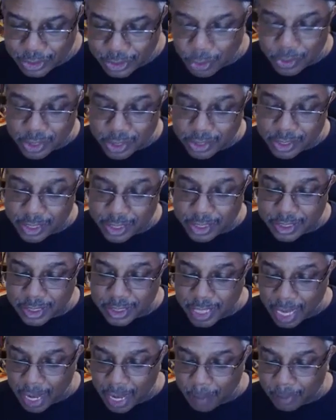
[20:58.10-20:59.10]
Tony took
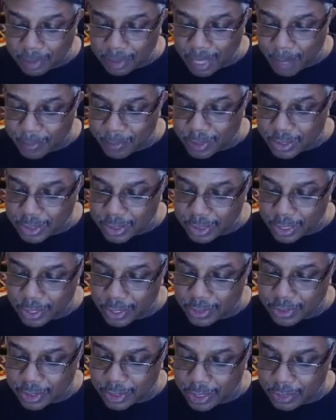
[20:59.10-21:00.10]
his time climbing the
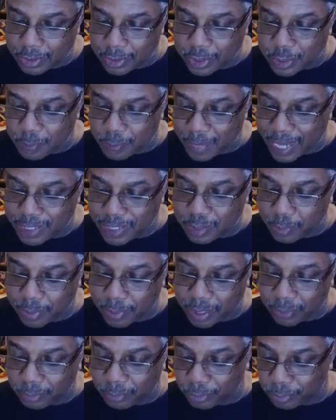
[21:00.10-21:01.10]
stairs and entered his master
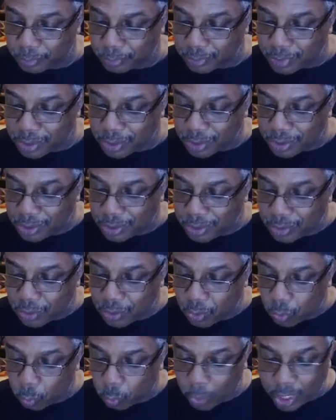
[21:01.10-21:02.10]
bedroom.
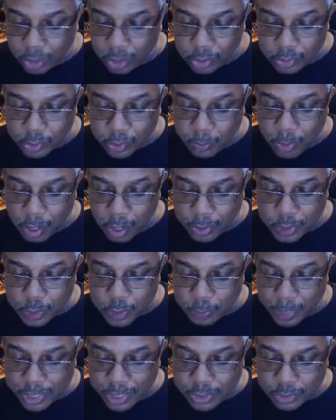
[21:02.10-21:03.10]
Ray looked upon the
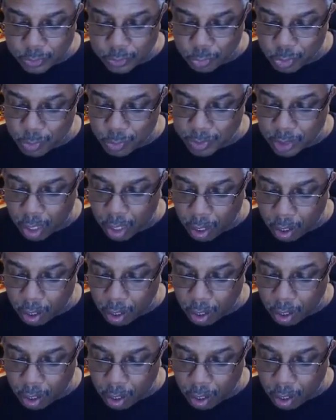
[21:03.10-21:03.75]
spacious room in